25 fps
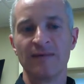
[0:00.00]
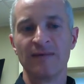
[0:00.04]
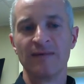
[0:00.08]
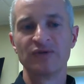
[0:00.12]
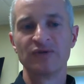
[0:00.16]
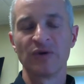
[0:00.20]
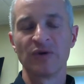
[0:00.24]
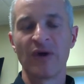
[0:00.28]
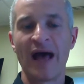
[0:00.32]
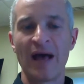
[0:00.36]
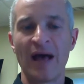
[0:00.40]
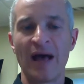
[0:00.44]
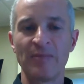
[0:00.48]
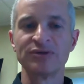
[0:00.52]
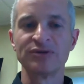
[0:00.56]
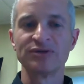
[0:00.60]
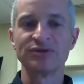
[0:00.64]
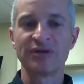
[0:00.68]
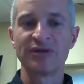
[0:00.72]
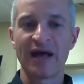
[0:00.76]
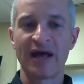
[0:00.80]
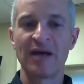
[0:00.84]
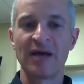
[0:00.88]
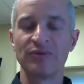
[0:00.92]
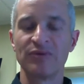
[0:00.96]
So apples
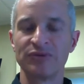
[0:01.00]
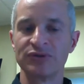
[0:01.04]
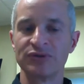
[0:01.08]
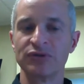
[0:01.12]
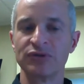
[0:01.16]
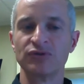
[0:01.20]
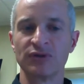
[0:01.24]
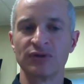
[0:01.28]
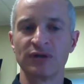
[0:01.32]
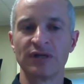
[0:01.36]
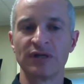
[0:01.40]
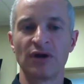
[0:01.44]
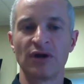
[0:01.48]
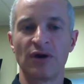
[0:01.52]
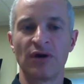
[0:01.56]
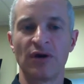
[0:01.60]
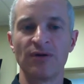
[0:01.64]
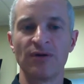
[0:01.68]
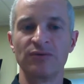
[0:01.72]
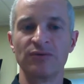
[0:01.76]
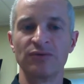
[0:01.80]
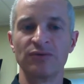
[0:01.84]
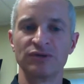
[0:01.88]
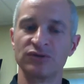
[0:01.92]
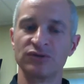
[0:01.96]
to apples is really
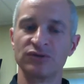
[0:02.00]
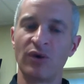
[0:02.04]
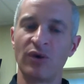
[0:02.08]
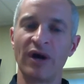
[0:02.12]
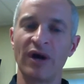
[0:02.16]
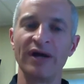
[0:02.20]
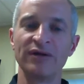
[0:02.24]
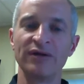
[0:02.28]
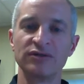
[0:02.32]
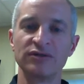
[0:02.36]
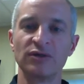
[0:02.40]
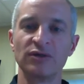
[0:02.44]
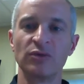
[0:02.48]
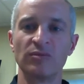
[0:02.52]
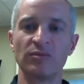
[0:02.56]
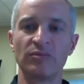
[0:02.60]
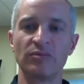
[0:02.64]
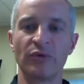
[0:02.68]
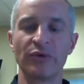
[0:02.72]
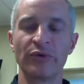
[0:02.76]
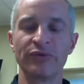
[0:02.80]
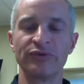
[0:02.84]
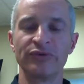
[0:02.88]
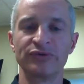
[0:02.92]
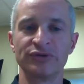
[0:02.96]
hard, which is why it's so
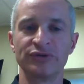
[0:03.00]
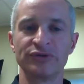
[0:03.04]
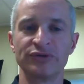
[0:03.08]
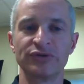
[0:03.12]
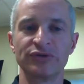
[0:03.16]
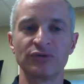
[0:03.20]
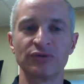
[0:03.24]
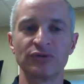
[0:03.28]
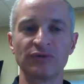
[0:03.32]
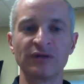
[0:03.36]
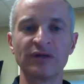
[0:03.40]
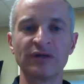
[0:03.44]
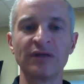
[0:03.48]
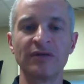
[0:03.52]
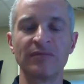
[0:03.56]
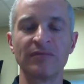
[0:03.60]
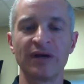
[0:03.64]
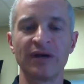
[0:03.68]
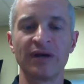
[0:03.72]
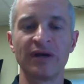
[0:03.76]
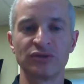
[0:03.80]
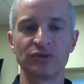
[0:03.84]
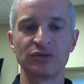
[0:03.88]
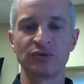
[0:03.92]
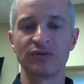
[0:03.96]
important just to really
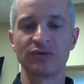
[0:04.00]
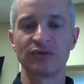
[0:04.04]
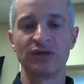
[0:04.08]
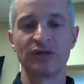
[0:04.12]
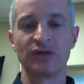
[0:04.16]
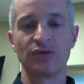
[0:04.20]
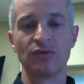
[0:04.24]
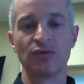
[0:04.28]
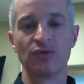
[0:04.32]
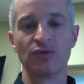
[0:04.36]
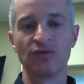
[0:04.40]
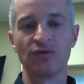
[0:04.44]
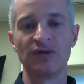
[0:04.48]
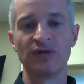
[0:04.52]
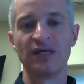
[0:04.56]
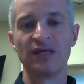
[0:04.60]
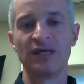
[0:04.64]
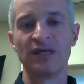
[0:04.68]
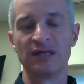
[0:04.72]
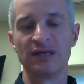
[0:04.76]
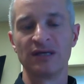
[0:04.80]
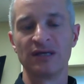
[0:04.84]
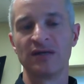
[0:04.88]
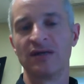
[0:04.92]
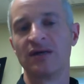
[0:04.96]
make sure that you
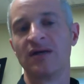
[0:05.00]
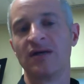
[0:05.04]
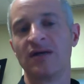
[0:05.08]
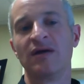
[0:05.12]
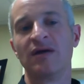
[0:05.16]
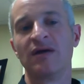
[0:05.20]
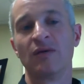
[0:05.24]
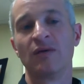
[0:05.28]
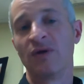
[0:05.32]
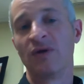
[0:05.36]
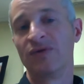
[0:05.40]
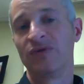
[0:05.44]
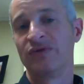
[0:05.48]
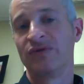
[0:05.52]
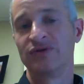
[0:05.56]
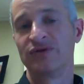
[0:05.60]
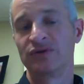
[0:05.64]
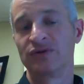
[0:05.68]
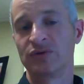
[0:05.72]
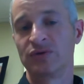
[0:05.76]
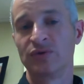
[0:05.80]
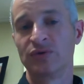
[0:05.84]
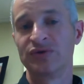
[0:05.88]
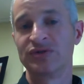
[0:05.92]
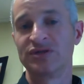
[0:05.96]
read what the
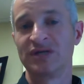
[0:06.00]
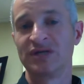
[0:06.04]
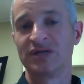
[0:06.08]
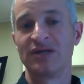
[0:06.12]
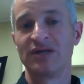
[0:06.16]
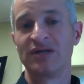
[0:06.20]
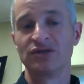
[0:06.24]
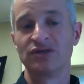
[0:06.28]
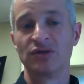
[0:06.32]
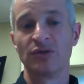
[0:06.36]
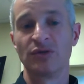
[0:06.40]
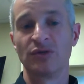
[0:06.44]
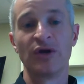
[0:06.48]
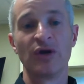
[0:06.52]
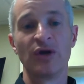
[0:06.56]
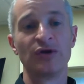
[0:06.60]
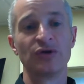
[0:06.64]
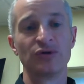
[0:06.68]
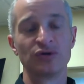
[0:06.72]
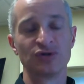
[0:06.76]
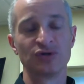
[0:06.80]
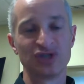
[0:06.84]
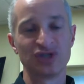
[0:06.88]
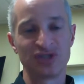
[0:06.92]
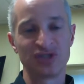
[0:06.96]
school sends you and
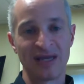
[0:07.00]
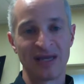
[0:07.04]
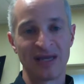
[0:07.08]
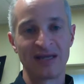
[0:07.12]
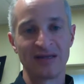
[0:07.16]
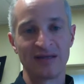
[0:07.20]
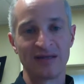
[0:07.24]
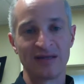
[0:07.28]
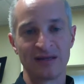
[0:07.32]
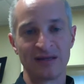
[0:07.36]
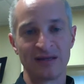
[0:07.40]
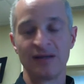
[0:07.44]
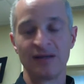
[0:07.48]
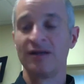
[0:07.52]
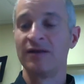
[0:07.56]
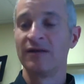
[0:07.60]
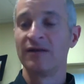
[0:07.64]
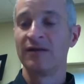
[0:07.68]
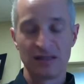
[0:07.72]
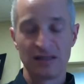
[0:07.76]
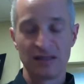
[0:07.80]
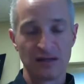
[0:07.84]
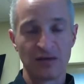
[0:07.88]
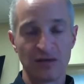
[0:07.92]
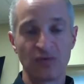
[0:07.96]
understand it,
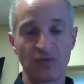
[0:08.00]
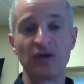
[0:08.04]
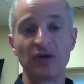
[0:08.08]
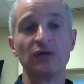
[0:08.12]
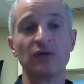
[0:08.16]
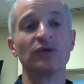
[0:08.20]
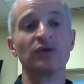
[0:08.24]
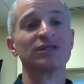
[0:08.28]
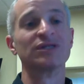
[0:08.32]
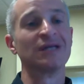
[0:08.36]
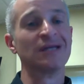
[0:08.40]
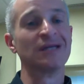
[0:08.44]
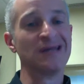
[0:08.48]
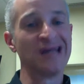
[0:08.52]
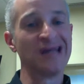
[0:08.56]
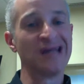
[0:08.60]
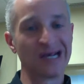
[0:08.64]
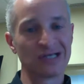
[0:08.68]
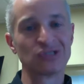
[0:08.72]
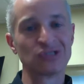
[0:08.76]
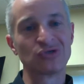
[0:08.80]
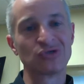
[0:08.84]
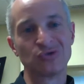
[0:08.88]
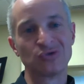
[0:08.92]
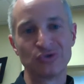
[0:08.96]
and then read what the
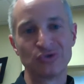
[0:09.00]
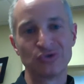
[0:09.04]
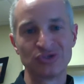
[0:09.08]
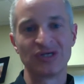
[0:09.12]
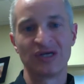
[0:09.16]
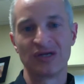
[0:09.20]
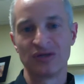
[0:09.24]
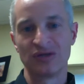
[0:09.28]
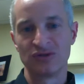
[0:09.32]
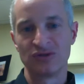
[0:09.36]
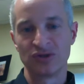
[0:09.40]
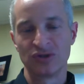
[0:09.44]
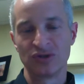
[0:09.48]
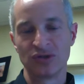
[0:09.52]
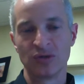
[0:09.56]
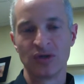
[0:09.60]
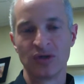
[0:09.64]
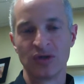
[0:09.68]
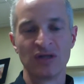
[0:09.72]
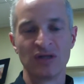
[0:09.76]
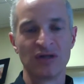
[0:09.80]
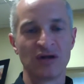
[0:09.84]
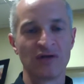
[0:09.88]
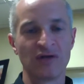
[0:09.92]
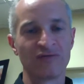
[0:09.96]
next school sends you.
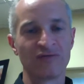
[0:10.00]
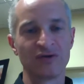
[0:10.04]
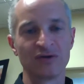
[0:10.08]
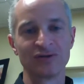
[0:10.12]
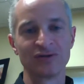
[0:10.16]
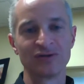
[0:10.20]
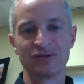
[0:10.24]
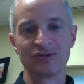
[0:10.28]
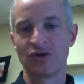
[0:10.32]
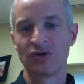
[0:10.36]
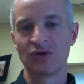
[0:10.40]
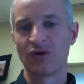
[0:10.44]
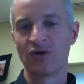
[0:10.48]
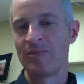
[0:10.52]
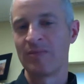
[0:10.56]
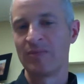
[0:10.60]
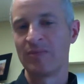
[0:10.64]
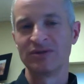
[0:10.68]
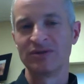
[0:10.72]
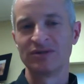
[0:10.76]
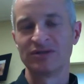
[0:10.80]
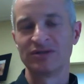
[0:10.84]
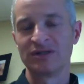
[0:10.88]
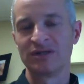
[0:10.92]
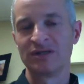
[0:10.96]
And then if there's
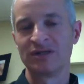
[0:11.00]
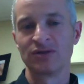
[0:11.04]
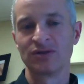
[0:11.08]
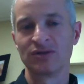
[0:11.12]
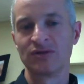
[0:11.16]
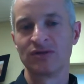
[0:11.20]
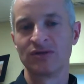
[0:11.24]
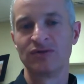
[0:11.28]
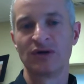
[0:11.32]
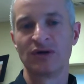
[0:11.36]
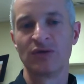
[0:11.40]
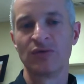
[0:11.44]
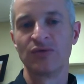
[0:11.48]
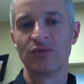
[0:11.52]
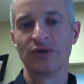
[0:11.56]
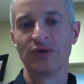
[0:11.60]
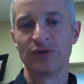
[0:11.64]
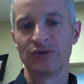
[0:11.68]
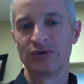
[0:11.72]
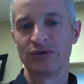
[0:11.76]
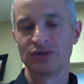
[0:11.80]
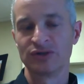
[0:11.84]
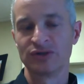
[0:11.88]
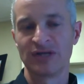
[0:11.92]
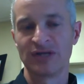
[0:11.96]
discrepancies or you don't
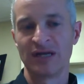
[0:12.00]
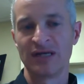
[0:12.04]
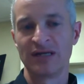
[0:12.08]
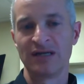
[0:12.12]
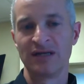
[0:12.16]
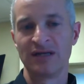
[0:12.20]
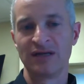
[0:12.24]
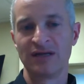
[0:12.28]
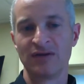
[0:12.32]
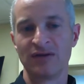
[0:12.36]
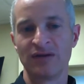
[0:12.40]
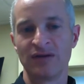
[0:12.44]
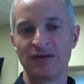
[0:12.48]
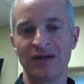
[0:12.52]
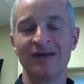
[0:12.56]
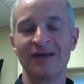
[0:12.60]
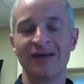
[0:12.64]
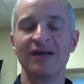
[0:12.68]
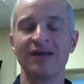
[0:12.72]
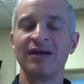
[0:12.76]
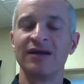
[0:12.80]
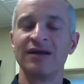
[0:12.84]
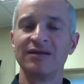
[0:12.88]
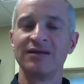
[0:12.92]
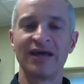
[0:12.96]
understand anything,
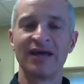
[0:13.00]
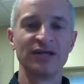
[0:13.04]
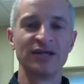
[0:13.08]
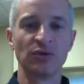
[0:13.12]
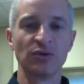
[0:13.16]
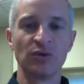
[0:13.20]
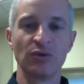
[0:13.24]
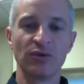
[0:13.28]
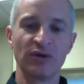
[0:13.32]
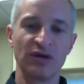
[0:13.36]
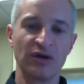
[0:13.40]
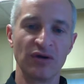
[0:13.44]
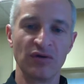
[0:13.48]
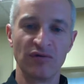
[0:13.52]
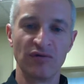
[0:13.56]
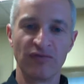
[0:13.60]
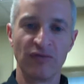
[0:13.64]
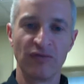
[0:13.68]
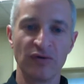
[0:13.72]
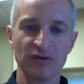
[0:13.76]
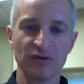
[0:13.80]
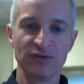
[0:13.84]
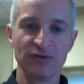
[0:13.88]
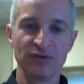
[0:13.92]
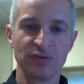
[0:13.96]
that's what we're here
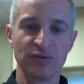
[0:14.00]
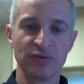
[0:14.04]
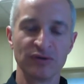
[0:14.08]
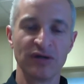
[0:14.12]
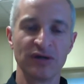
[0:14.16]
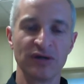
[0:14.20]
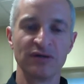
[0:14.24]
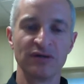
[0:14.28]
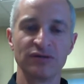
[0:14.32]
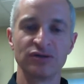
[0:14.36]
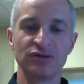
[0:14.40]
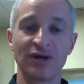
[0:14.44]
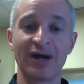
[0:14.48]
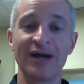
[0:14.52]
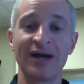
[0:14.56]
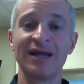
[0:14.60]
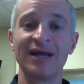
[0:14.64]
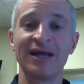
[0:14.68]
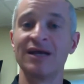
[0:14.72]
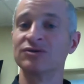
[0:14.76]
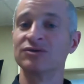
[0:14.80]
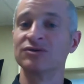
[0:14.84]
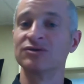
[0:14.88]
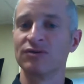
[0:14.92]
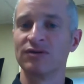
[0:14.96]
for. We're here to try
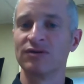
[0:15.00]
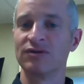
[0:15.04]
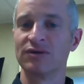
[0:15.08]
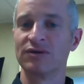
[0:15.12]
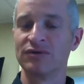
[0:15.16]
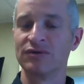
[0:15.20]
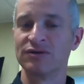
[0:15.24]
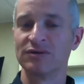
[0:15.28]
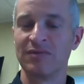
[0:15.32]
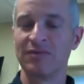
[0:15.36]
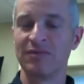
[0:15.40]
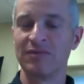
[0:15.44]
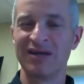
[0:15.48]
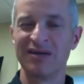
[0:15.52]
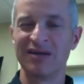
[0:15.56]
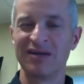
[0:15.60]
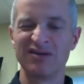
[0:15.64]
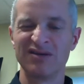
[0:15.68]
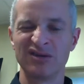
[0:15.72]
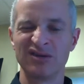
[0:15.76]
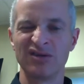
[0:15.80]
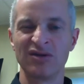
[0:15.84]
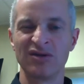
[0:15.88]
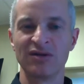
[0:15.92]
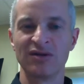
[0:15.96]
to answer those and make it
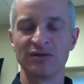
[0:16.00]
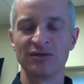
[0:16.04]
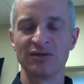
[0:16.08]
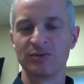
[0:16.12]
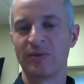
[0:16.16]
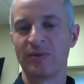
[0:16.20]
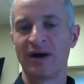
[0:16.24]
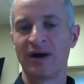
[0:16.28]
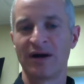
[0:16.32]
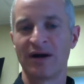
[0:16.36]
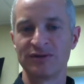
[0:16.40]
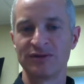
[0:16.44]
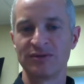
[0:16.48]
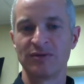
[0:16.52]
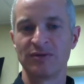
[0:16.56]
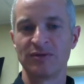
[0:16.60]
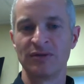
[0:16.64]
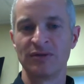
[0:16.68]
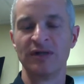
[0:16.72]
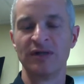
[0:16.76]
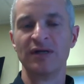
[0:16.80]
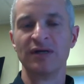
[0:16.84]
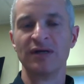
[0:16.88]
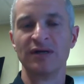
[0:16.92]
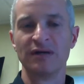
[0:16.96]
as clear as possible
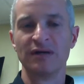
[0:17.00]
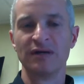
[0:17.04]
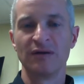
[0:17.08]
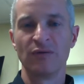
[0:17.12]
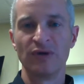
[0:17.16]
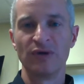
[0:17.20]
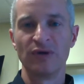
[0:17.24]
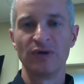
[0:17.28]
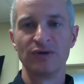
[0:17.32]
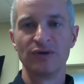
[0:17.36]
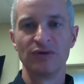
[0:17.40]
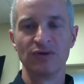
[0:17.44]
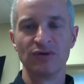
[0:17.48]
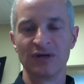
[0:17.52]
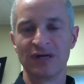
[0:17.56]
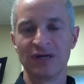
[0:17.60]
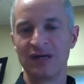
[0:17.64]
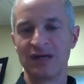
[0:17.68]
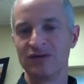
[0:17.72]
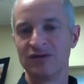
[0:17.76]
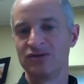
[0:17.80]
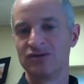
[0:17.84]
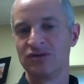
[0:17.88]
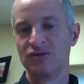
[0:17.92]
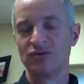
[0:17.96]
when you're
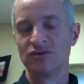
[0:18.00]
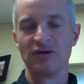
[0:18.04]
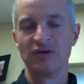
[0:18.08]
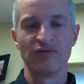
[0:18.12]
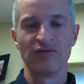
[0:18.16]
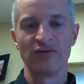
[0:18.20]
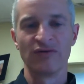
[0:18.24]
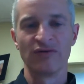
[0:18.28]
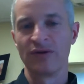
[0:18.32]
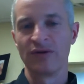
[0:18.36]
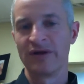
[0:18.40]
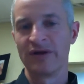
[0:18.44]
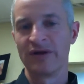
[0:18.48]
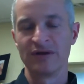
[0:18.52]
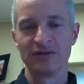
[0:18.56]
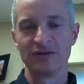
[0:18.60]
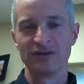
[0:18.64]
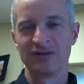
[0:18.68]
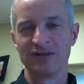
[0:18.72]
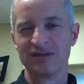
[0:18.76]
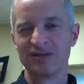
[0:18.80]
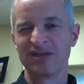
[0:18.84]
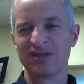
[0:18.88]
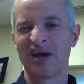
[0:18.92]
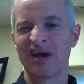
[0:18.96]
looking at two different letters
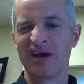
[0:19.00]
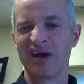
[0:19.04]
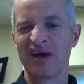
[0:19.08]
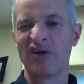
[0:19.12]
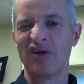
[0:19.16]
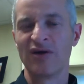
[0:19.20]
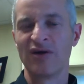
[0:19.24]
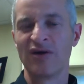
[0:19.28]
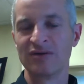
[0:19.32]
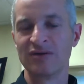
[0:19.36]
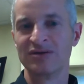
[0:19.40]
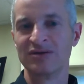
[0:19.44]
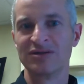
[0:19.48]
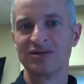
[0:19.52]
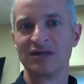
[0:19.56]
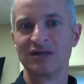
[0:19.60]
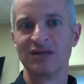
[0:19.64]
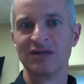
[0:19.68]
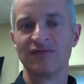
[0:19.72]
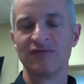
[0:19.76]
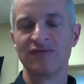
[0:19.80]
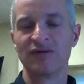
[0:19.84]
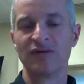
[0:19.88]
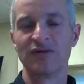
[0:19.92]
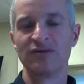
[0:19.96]
and it's kind of hard to see
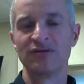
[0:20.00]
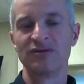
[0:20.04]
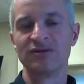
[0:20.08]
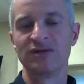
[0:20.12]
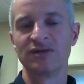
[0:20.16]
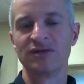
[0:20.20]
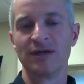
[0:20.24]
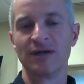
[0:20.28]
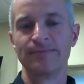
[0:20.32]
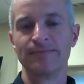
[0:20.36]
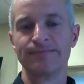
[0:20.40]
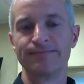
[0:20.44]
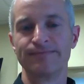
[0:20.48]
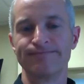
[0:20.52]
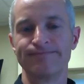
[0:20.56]
if they're the same.